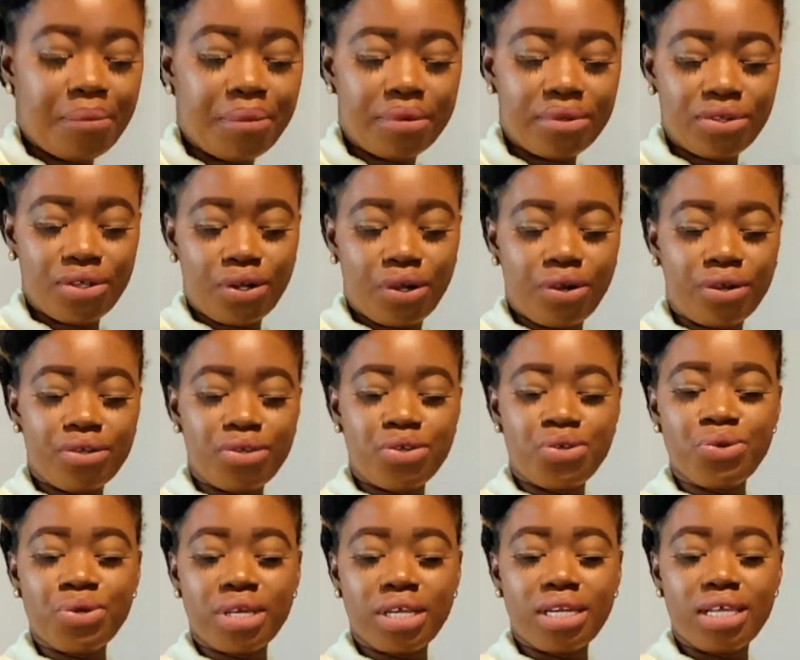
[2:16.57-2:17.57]
You know, you
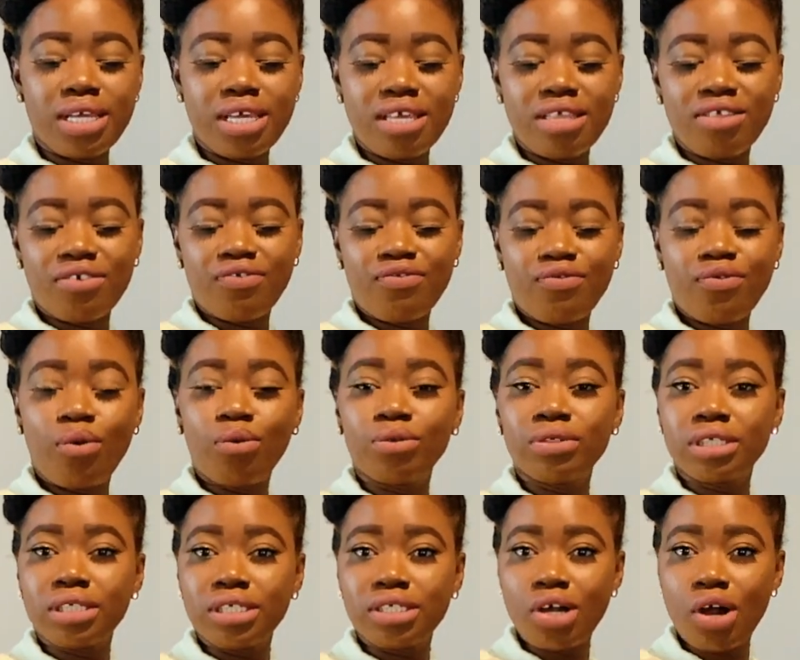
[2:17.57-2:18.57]
can either fold
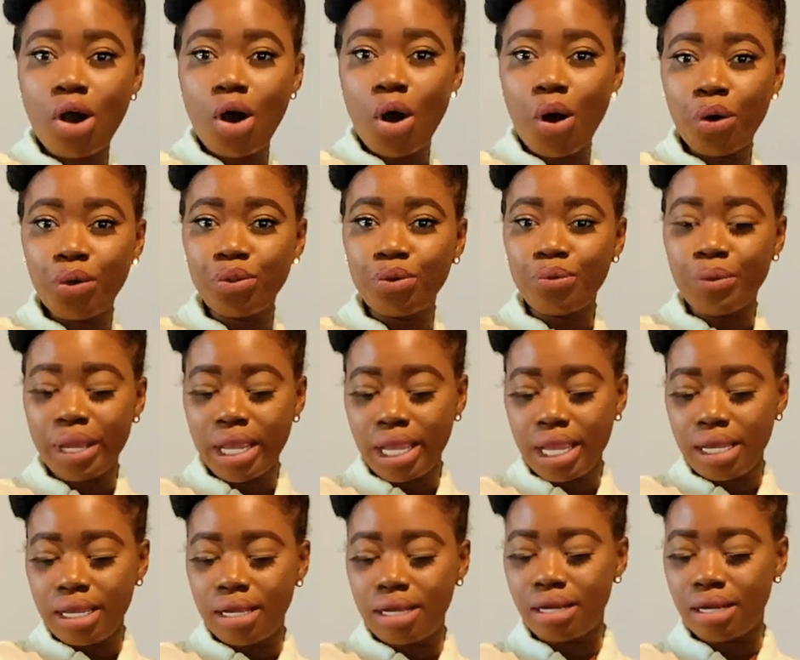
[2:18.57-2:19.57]
it all the
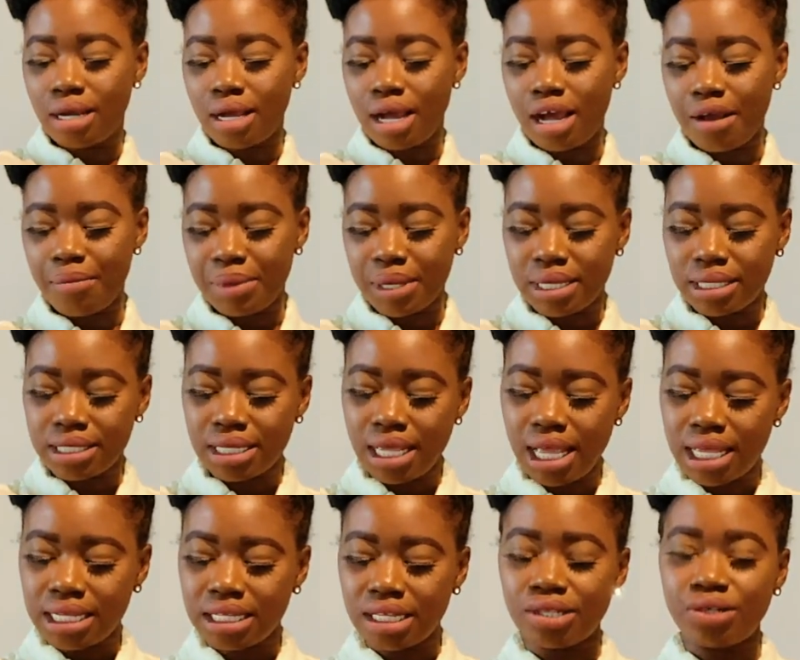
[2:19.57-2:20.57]
way because it
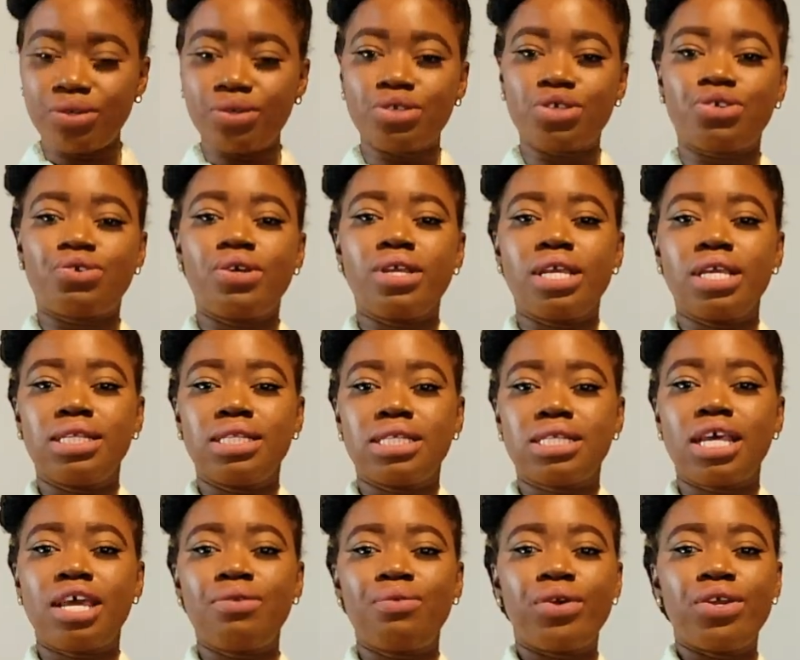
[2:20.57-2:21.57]
has a little string
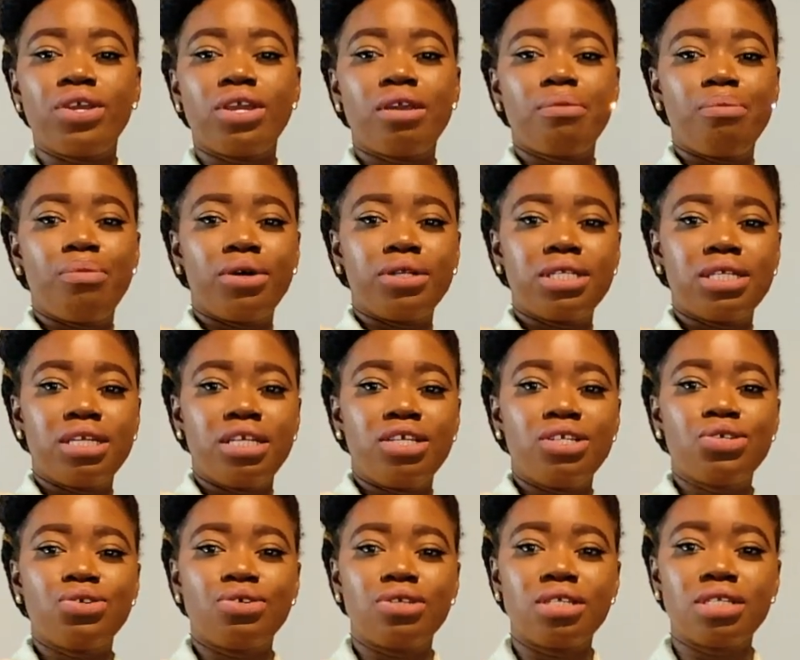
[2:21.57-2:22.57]
inside where you can button it
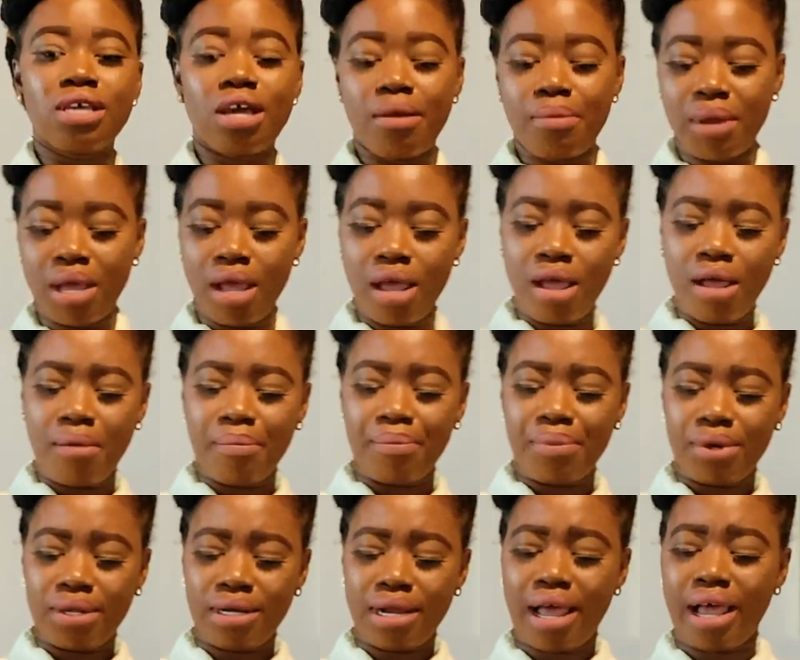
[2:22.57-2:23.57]
to the top.
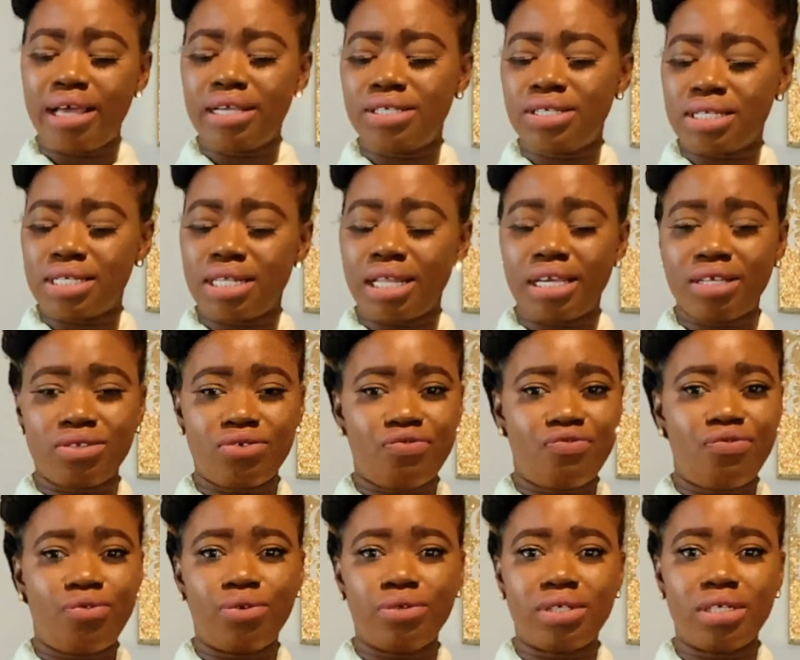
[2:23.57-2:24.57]
But I just like to
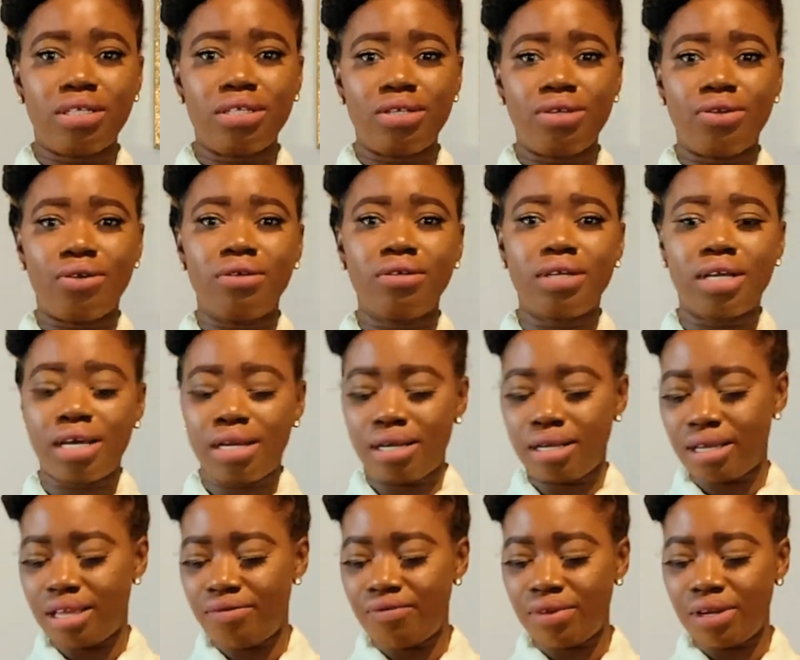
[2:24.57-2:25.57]
fold it, you know, kind of
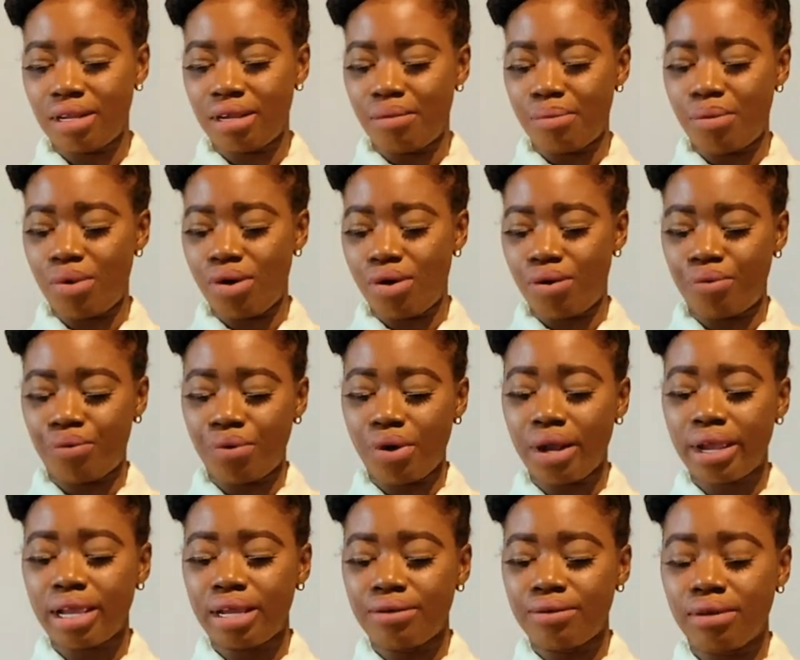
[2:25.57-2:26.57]
give it a more
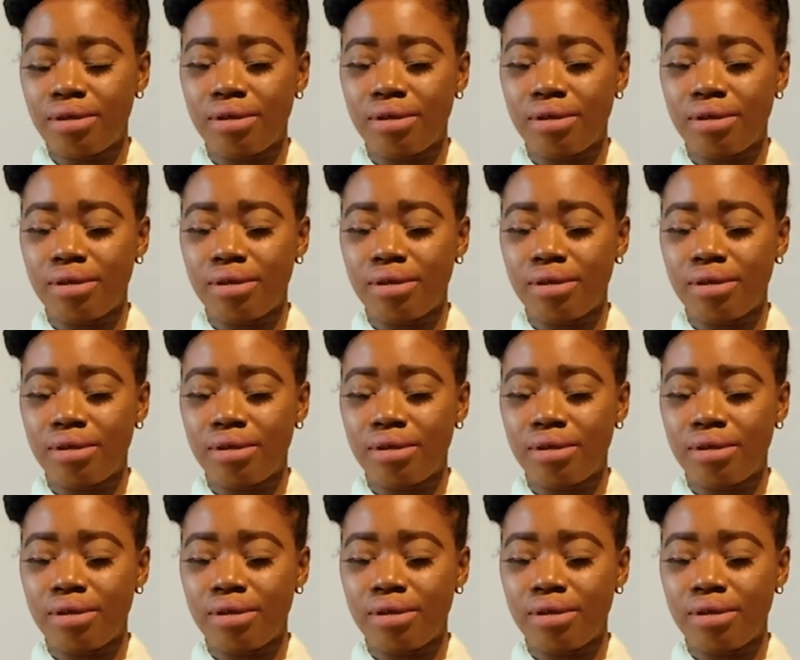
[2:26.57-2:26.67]
rugged